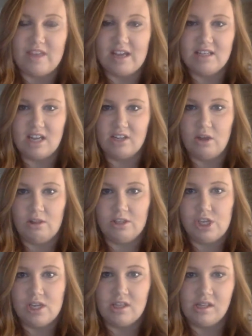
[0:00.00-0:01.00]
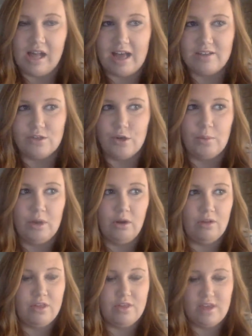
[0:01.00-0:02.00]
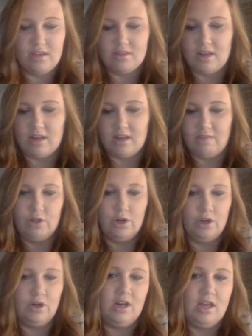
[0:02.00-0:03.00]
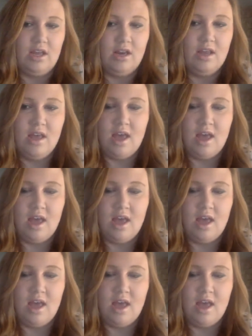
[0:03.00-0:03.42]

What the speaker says: that technology in the classroom and all the things that I've learned, and